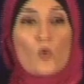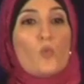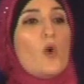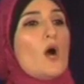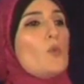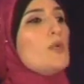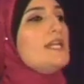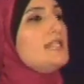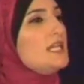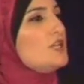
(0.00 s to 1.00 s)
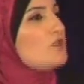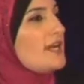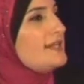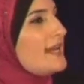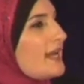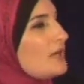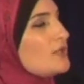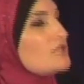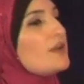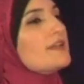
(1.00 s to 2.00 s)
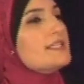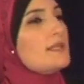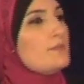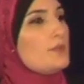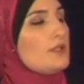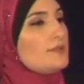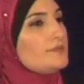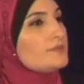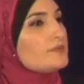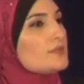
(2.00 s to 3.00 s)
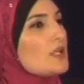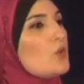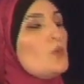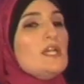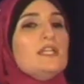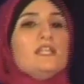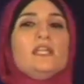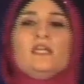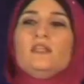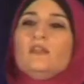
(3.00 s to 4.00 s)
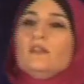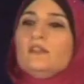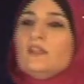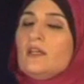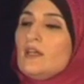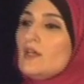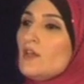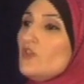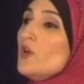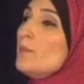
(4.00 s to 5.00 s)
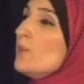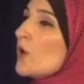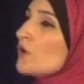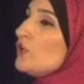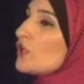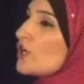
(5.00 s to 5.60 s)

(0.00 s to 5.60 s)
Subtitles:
What we need right now is very simple. We need the moral